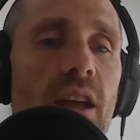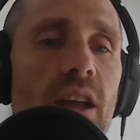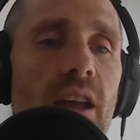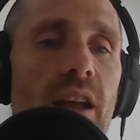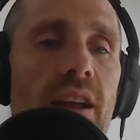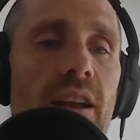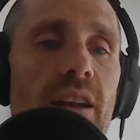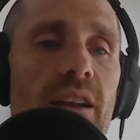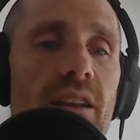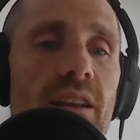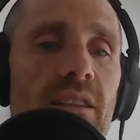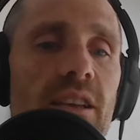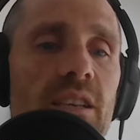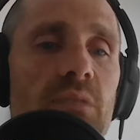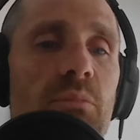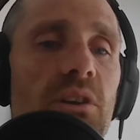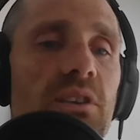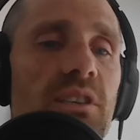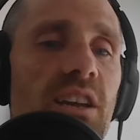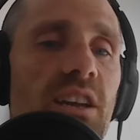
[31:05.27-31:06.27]
and
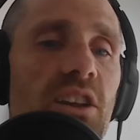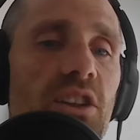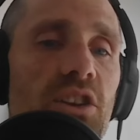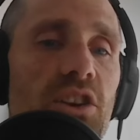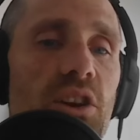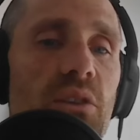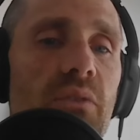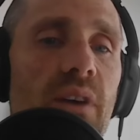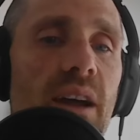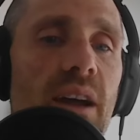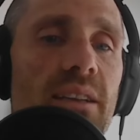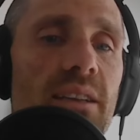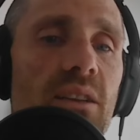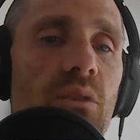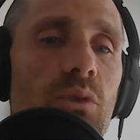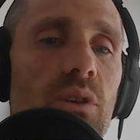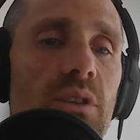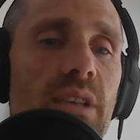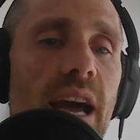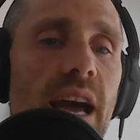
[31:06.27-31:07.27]
this particular event
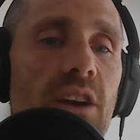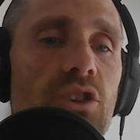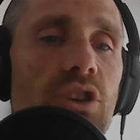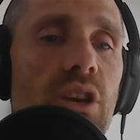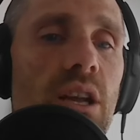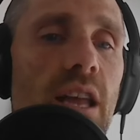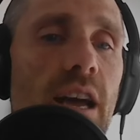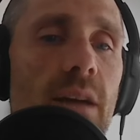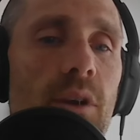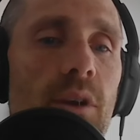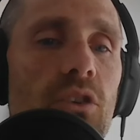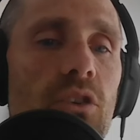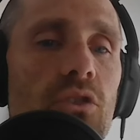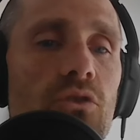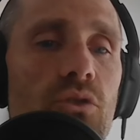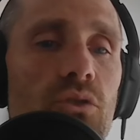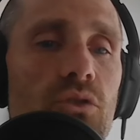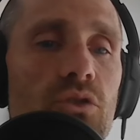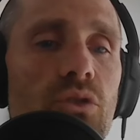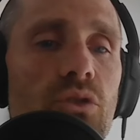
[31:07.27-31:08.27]
it was actually climate
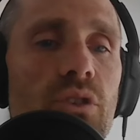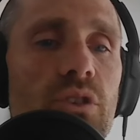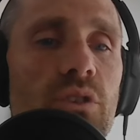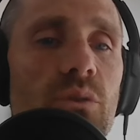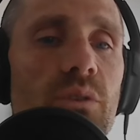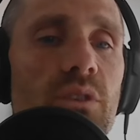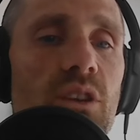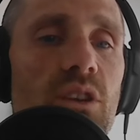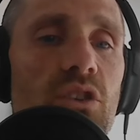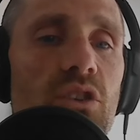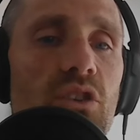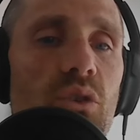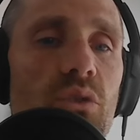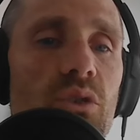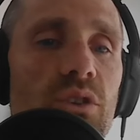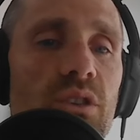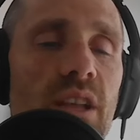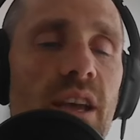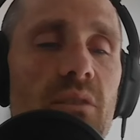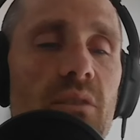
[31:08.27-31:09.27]
control too because it was
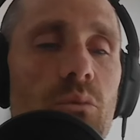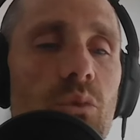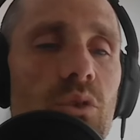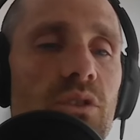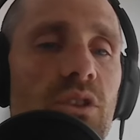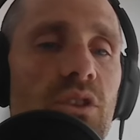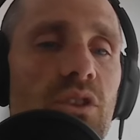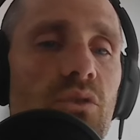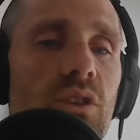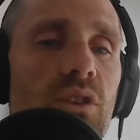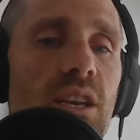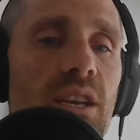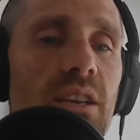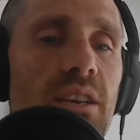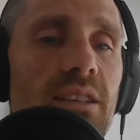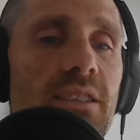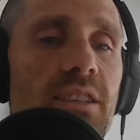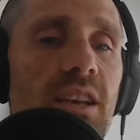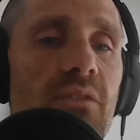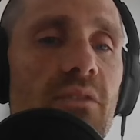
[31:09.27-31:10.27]
indoors and that was the
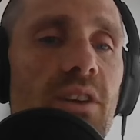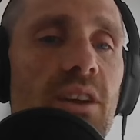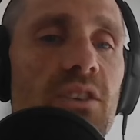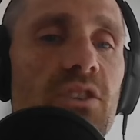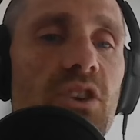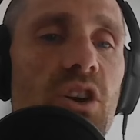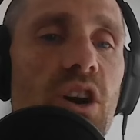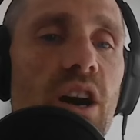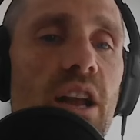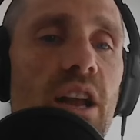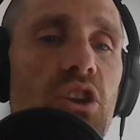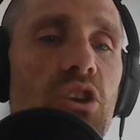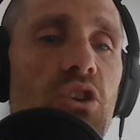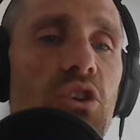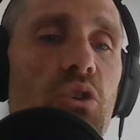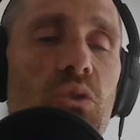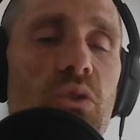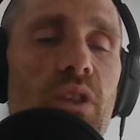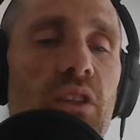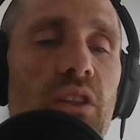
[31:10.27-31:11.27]
uniqueness of it so i
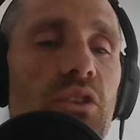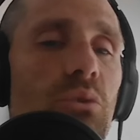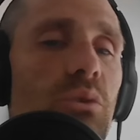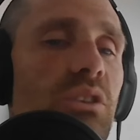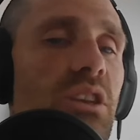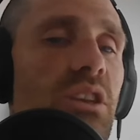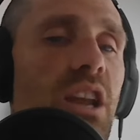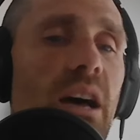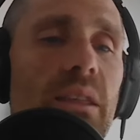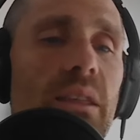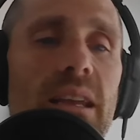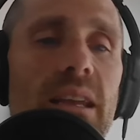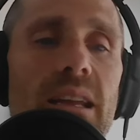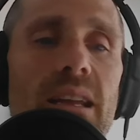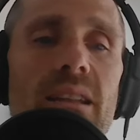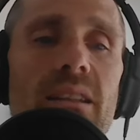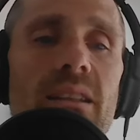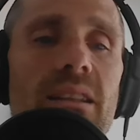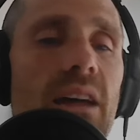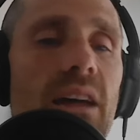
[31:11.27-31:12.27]
knew that there was
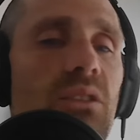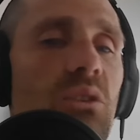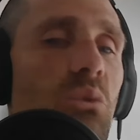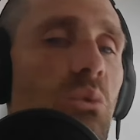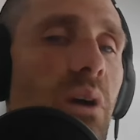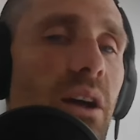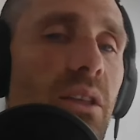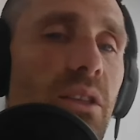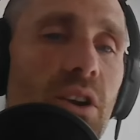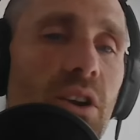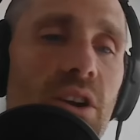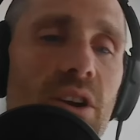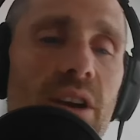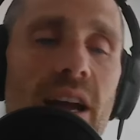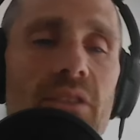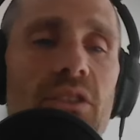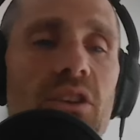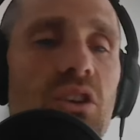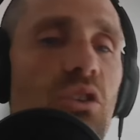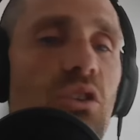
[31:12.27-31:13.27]
nothing not the weather
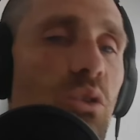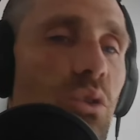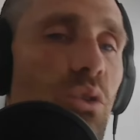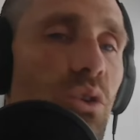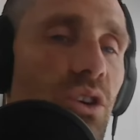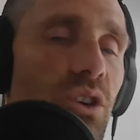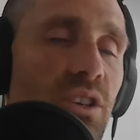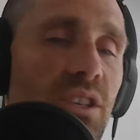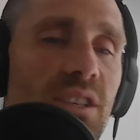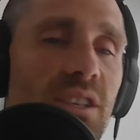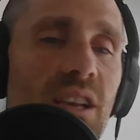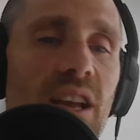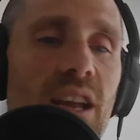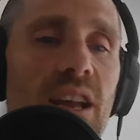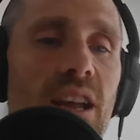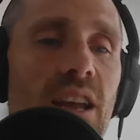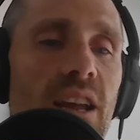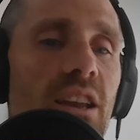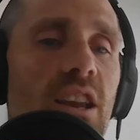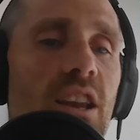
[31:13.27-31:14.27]
not the course
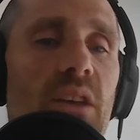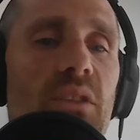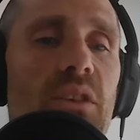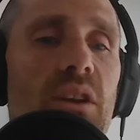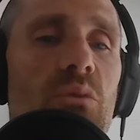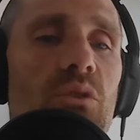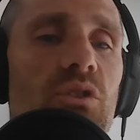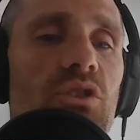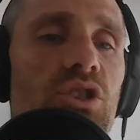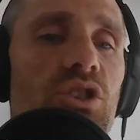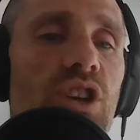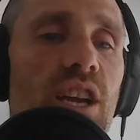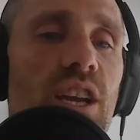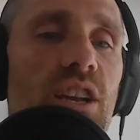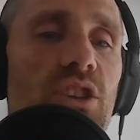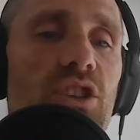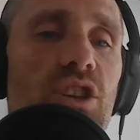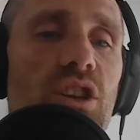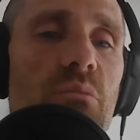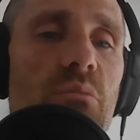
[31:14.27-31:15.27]
nothing was
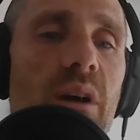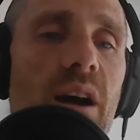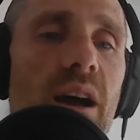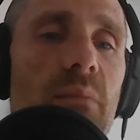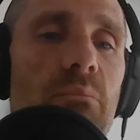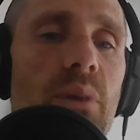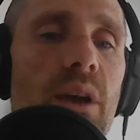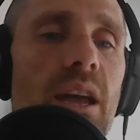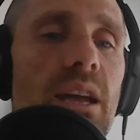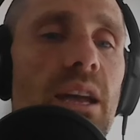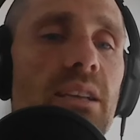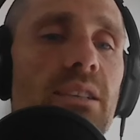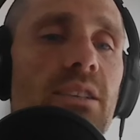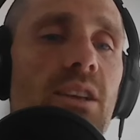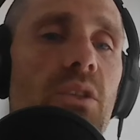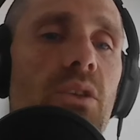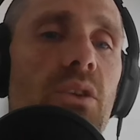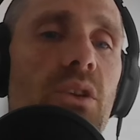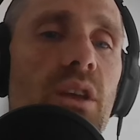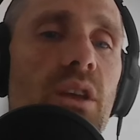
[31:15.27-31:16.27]
changing my pace
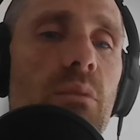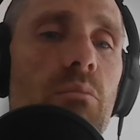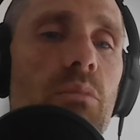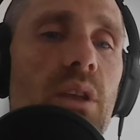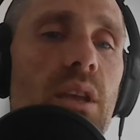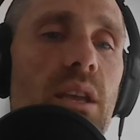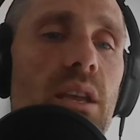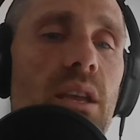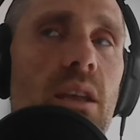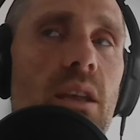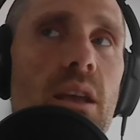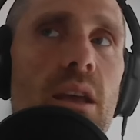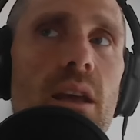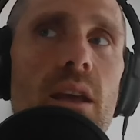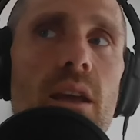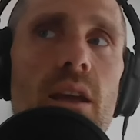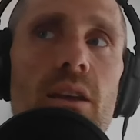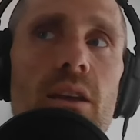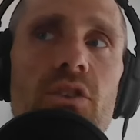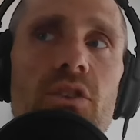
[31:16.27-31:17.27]
other than me
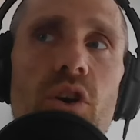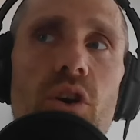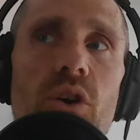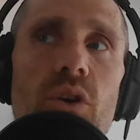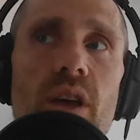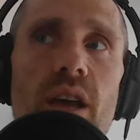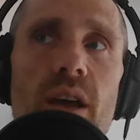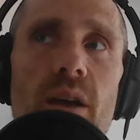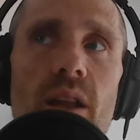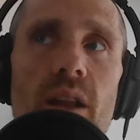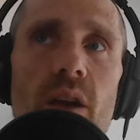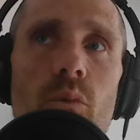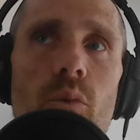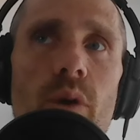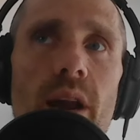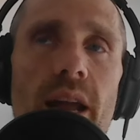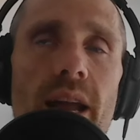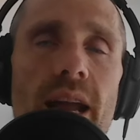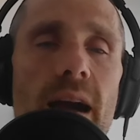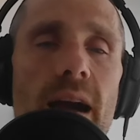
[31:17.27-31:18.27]
so then like
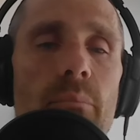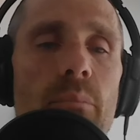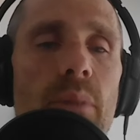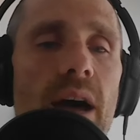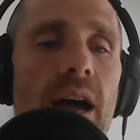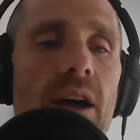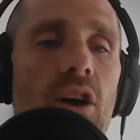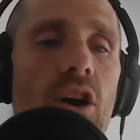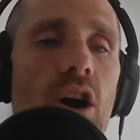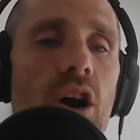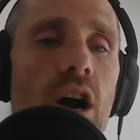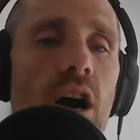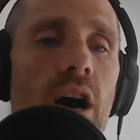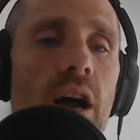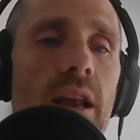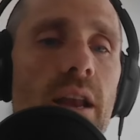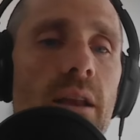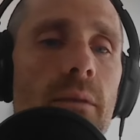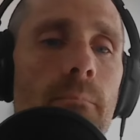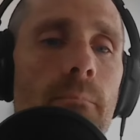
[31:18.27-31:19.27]
when i got back
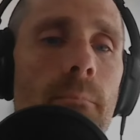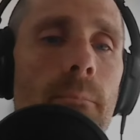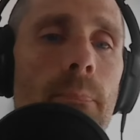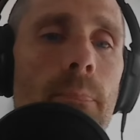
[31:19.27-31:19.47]
on